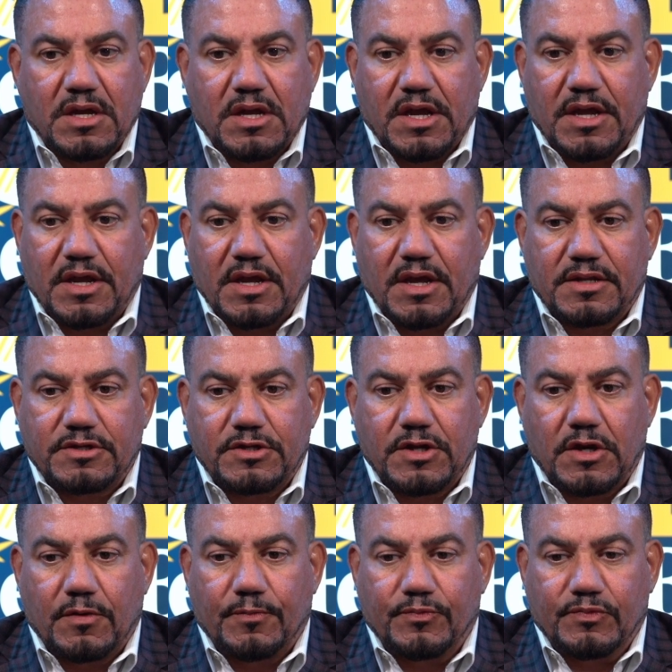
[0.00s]
And
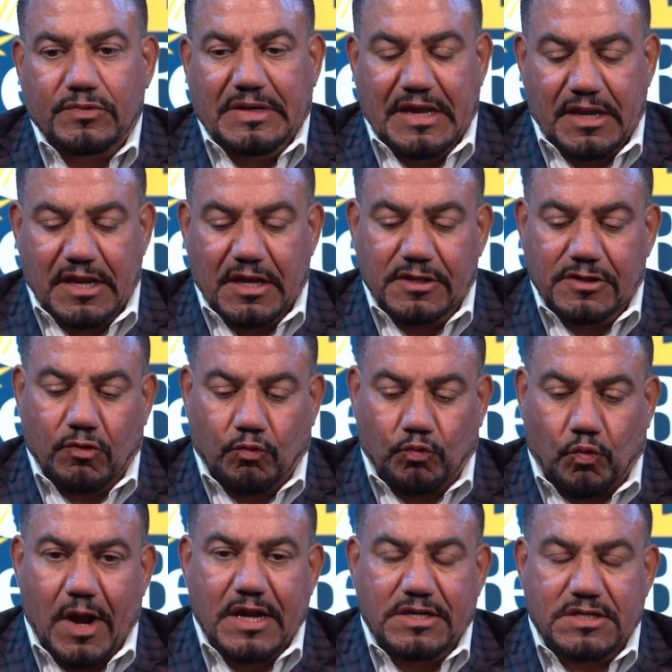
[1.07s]
getting in the
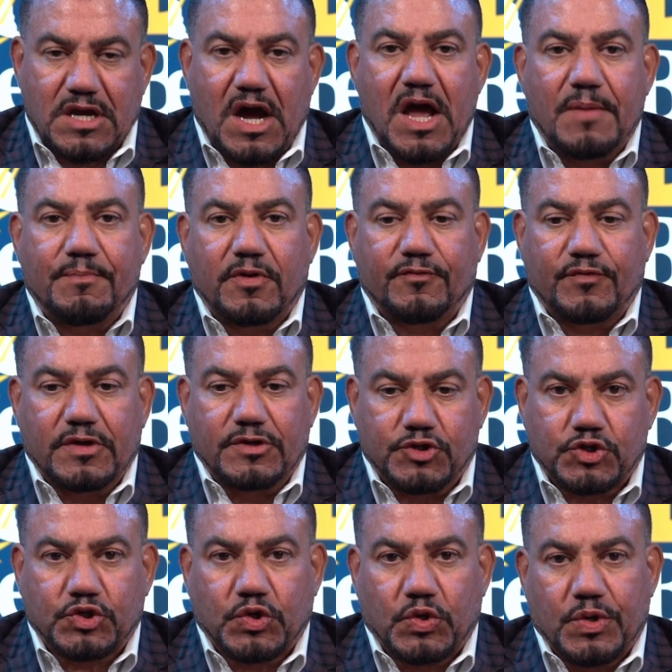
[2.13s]
right type of
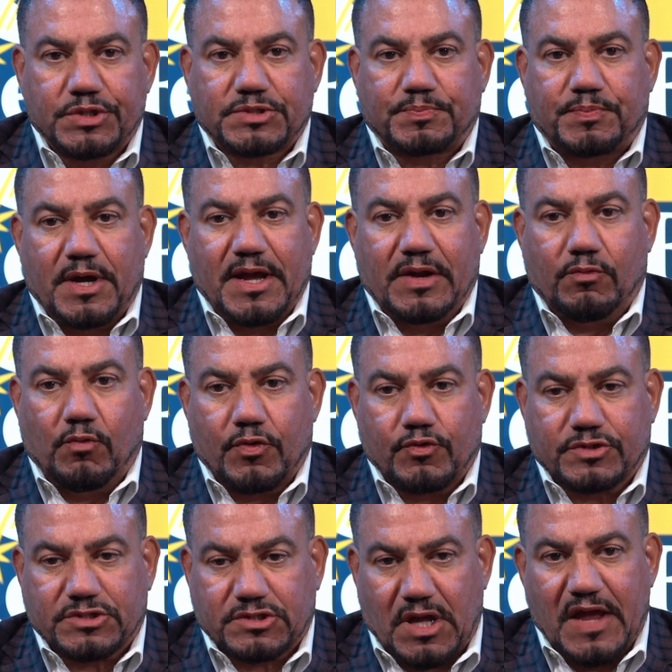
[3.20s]
insurance plan,
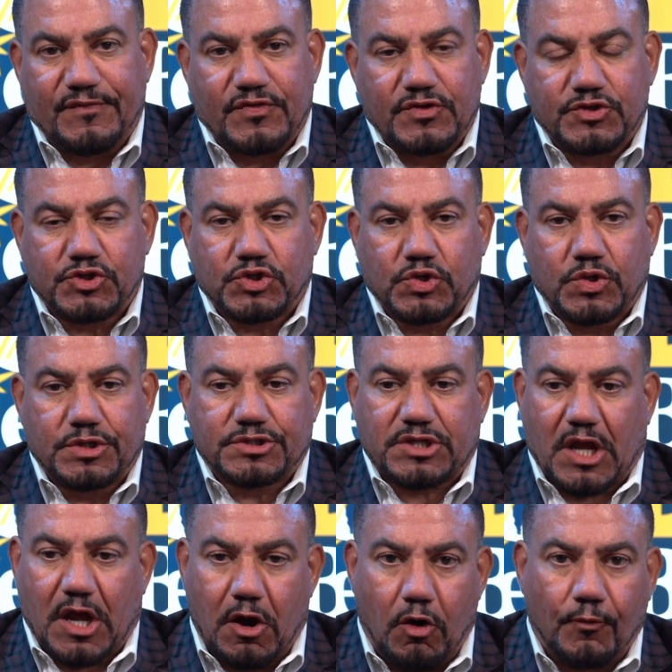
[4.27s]
whether it's life insurance,
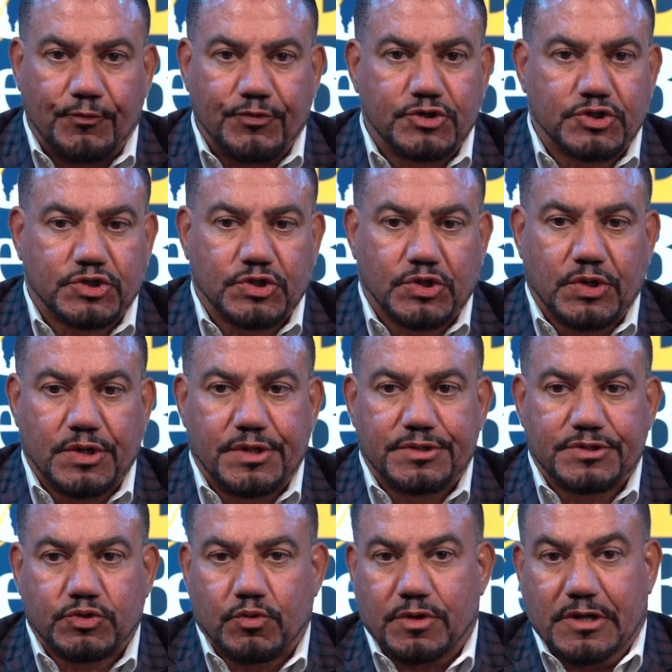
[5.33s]
health
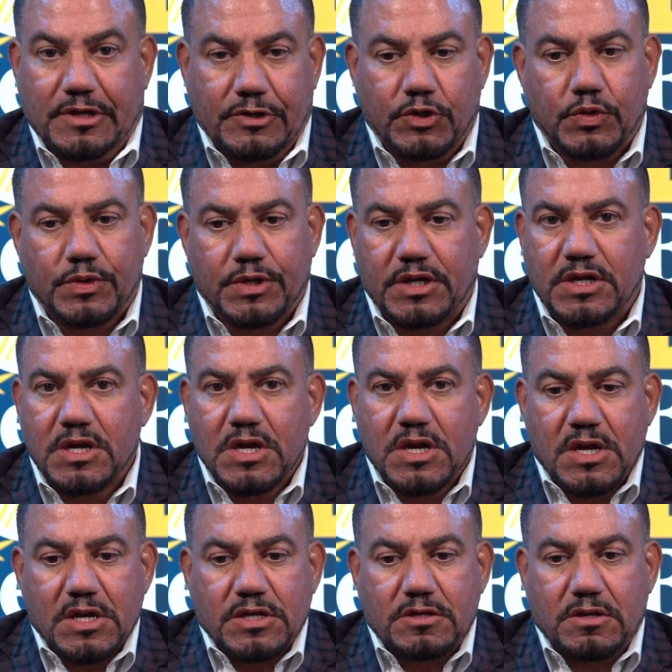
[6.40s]
insurance, or an annuity,
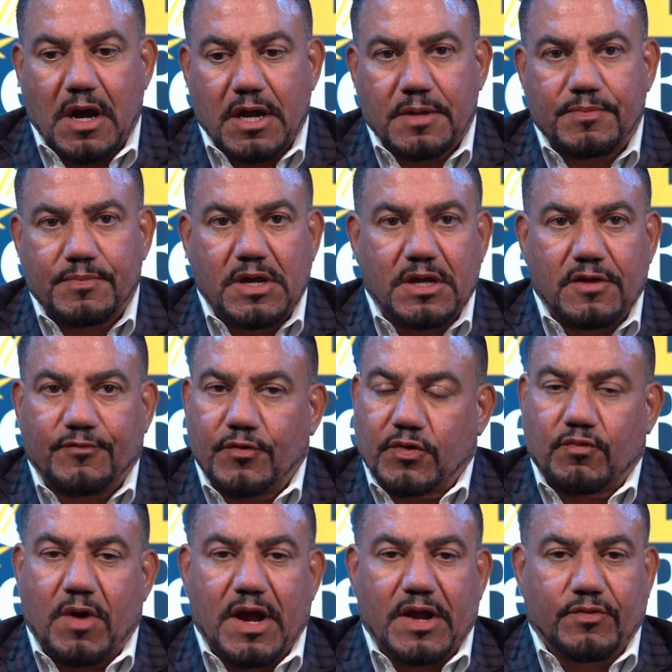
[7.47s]
you got to be in it for the
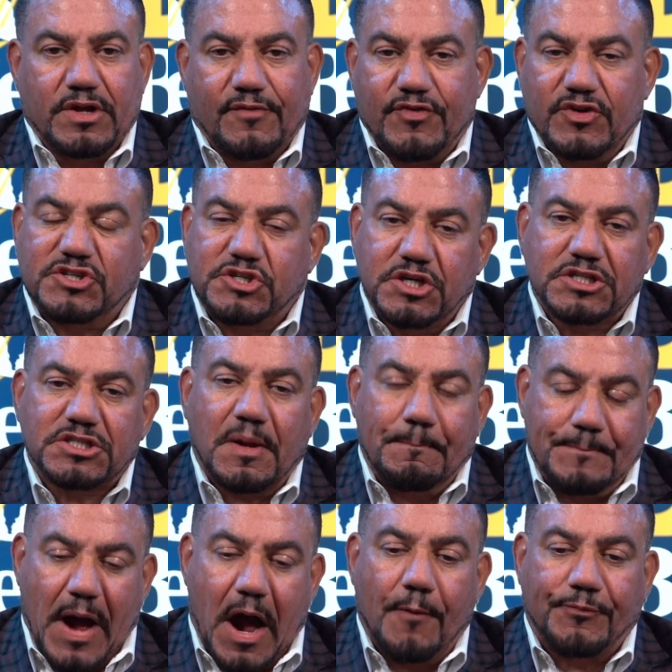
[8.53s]
right reason. If it's just
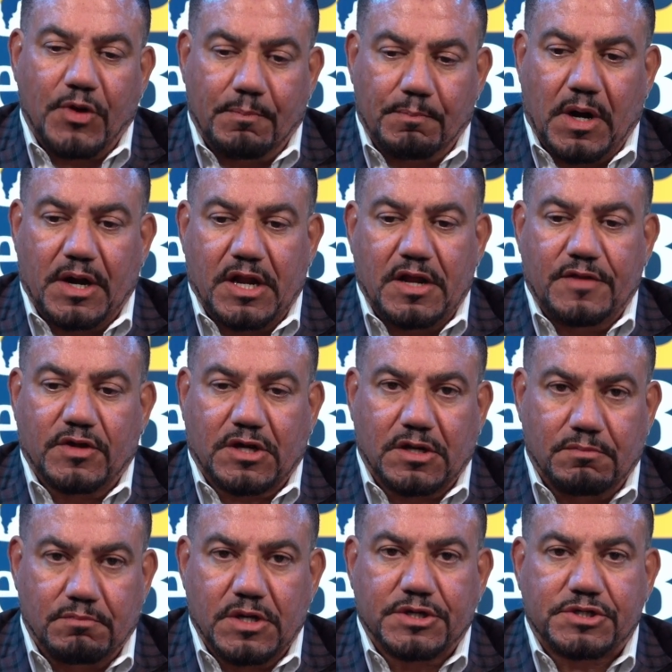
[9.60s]
about the money and the
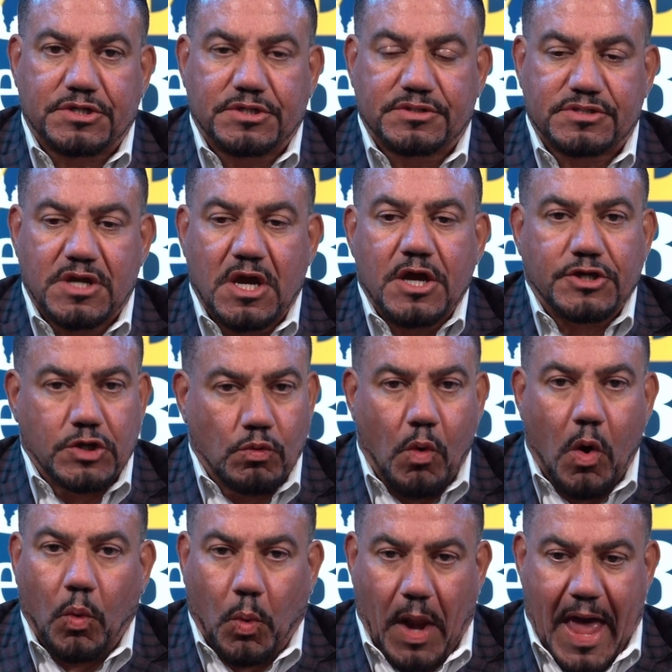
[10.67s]
commissions, you
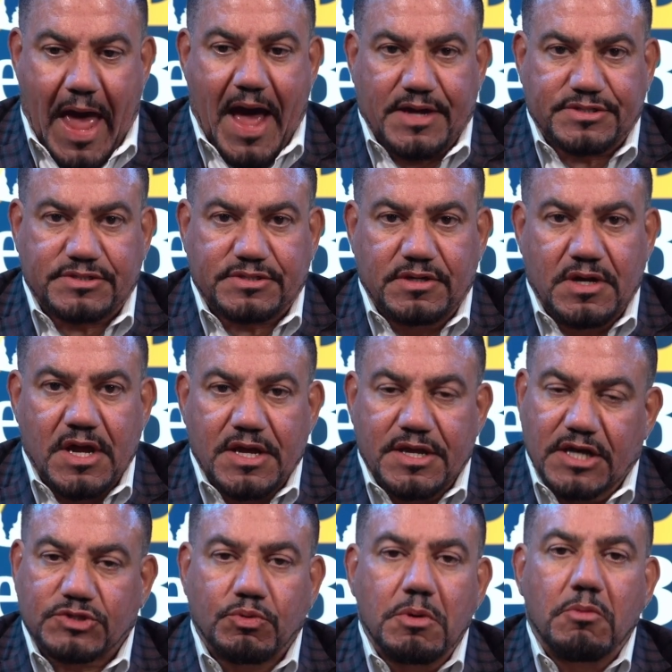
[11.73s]
won't last.
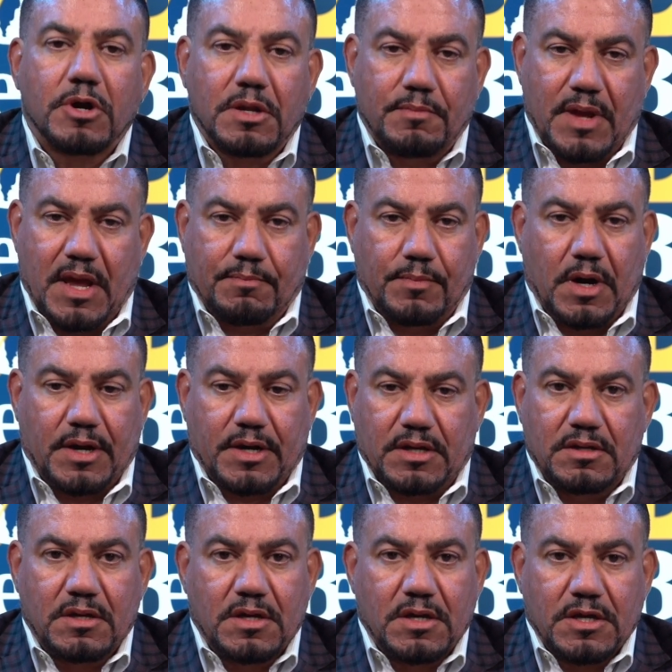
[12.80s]
Yes, we want to make
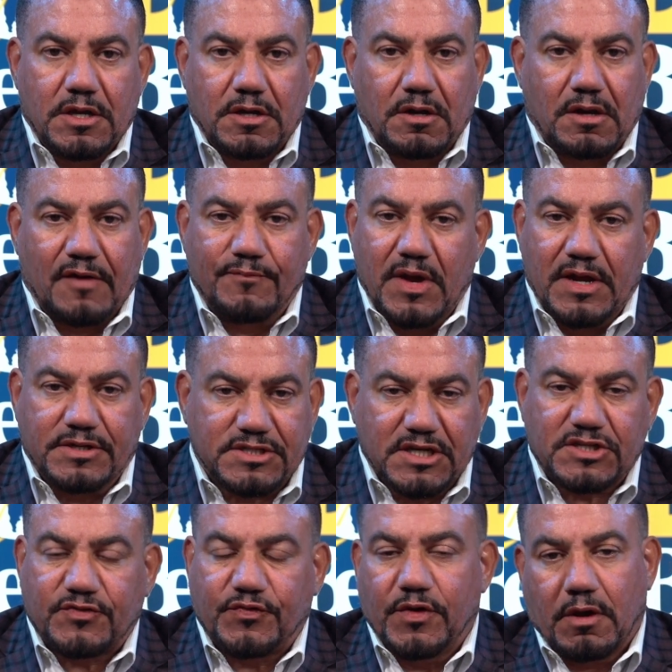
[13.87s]
money. I've made
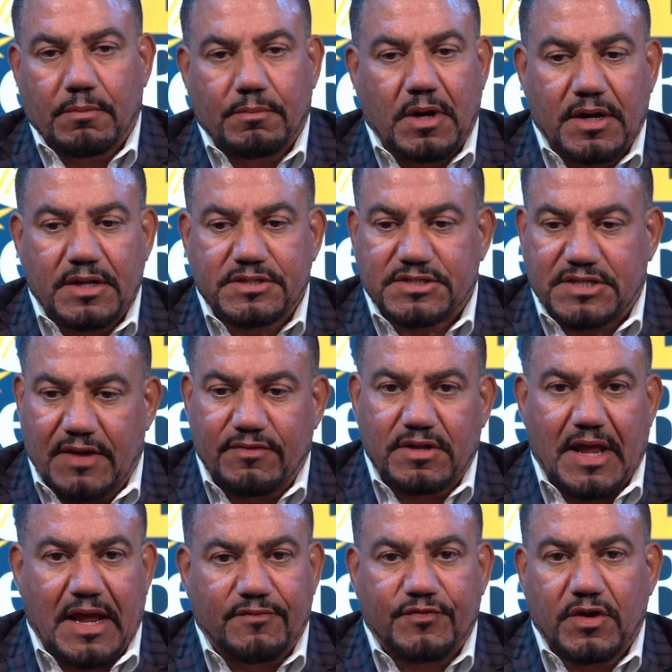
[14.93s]
6-figure money, 7,
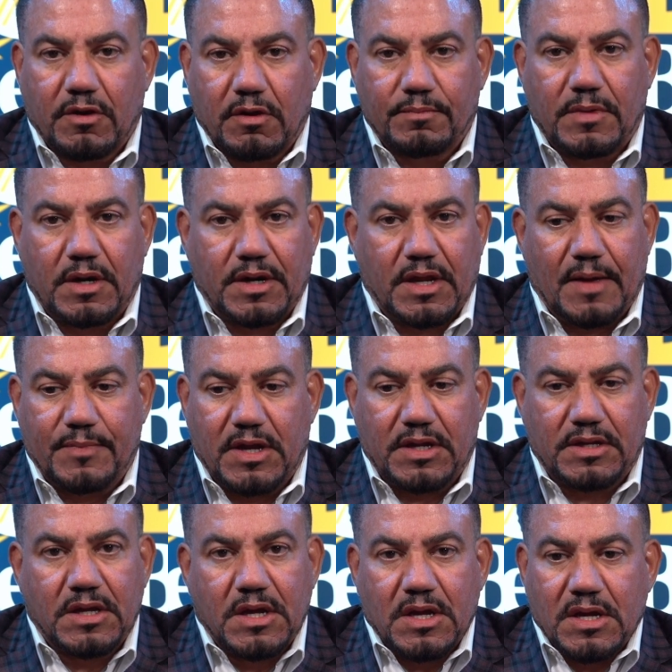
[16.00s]
8-figure
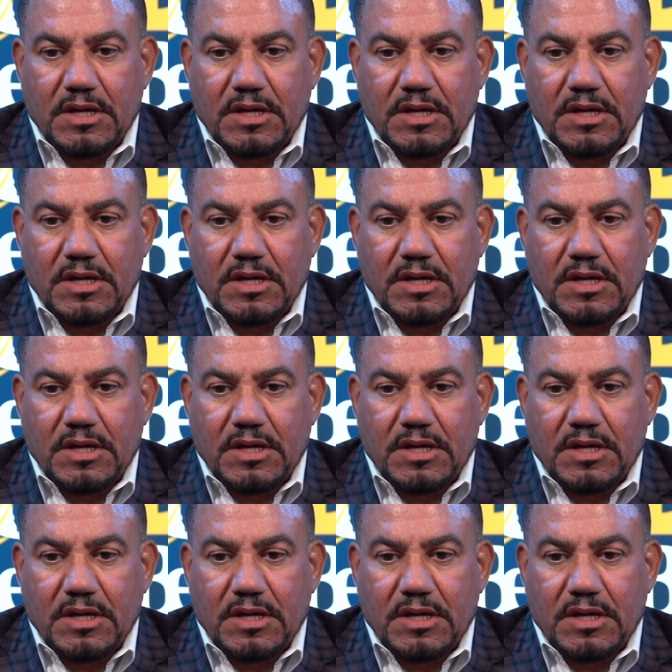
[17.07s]
money.